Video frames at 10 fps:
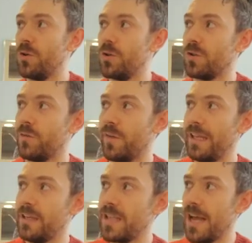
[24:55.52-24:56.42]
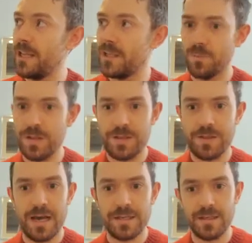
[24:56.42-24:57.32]
sort of in tandem with
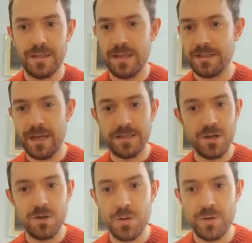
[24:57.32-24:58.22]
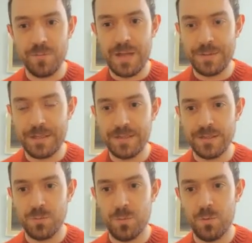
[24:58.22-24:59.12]
that, I don't know if maybe this
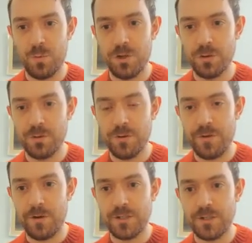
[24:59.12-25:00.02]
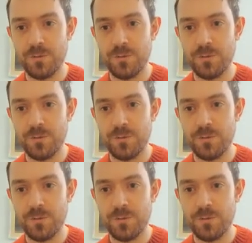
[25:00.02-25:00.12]
is what you're referring to